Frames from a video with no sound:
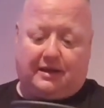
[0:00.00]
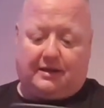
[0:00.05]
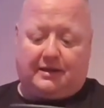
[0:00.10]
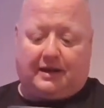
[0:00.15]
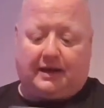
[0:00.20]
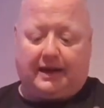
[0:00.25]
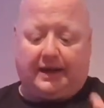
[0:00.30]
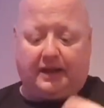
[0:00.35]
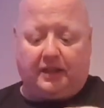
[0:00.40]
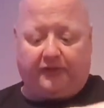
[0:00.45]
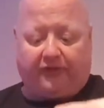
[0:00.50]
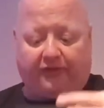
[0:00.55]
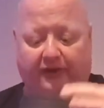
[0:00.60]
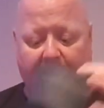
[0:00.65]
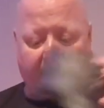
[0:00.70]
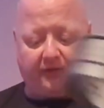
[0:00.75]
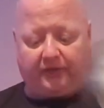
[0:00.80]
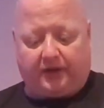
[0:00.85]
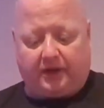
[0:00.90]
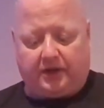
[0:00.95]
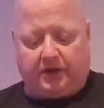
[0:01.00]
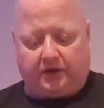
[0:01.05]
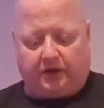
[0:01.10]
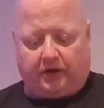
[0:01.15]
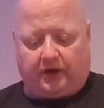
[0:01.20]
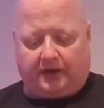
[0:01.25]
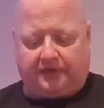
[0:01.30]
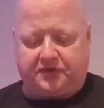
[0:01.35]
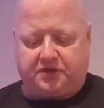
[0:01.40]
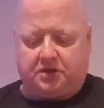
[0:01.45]
I like the fact that you
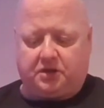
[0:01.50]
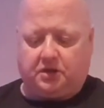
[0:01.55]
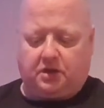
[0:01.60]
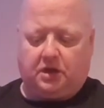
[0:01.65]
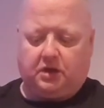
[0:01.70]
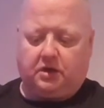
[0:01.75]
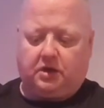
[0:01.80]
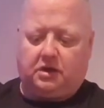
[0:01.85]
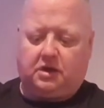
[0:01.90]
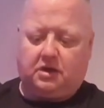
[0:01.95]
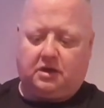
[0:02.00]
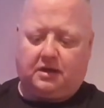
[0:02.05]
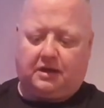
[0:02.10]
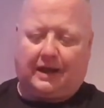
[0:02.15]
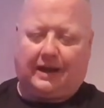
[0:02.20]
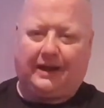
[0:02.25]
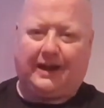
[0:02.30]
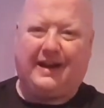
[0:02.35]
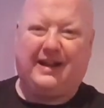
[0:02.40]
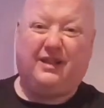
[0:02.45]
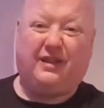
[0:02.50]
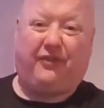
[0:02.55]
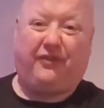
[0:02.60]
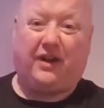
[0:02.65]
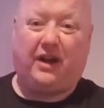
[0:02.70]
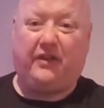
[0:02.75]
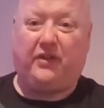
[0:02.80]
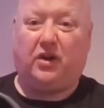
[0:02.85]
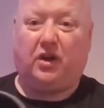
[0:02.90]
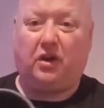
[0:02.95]
don't have to, I like the
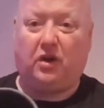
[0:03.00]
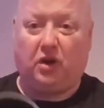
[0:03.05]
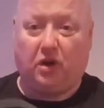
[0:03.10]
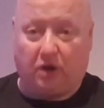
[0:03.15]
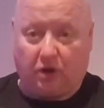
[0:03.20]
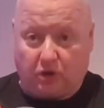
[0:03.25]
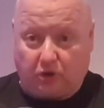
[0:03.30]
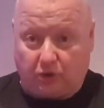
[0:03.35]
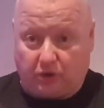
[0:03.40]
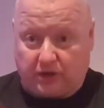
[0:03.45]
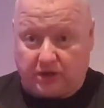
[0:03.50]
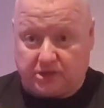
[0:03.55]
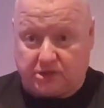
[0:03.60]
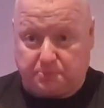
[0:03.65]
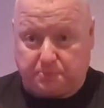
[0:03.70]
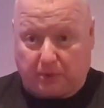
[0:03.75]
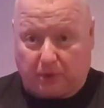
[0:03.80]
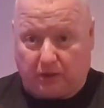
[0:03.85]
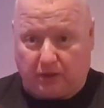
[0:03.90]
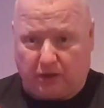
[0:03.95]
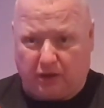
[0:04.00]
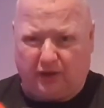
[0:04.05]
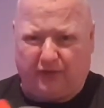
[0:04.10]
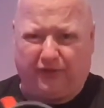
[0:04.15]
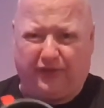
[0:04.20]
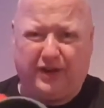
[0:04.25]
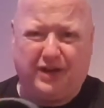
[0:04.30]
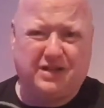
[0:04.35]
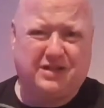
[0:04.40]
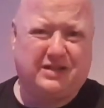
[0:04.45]
fact you've got a lot of cooking spot,
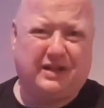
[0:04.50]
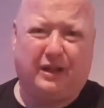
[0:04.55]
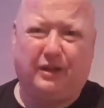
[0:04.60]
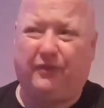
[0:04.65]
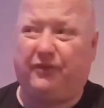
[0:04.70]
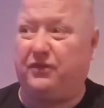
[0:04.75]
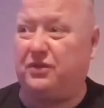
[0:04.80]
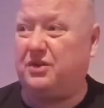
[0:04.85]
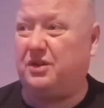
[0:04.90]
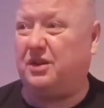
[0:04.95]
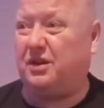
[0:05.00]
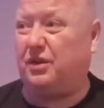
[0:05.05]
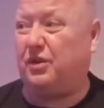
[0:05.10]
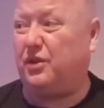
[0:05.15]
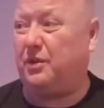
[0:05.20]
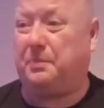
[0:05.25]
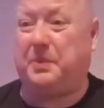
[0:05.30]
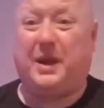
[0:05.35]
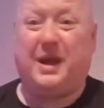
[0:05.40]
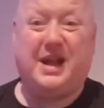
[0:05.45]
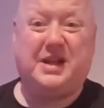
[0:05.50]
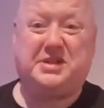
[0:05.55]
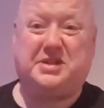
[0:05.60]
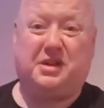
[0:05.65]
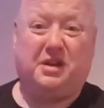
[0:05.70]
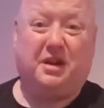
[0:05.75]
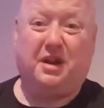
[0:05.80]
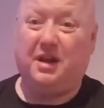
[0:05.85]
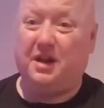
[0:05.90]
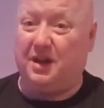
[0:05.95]
for yourself and another
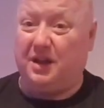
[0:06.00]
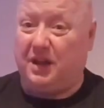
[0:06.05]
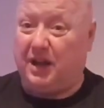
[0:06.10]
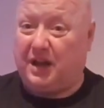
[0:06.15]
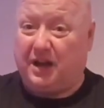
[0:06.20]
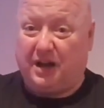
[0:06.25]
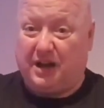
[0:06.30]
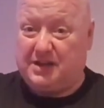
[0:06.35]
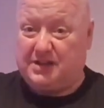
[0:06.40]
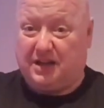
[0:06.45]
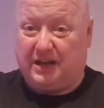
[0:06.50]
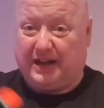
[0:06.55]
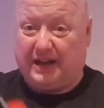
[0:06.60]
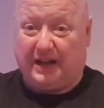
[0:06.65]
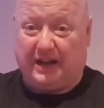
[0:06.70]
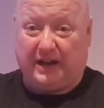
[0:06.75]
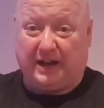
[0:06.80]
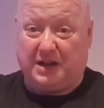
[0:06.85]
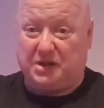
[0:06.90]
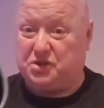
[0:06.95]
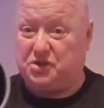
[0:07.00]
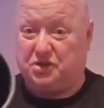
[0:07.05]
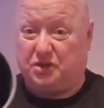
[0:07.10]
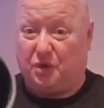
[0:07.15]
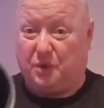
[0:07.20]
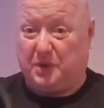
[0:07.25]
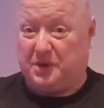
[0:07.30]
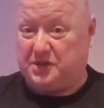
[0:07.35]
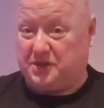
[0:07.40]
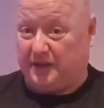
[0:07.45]
person, you can easily get a nice
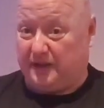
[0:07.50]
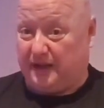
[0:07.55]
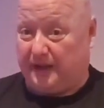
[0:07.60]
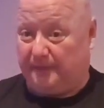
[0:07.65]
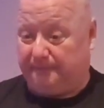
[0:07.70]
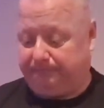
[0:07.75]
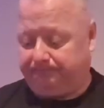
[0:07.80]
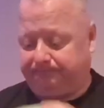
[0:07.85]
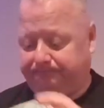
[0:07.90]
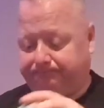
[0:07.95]
stew into that.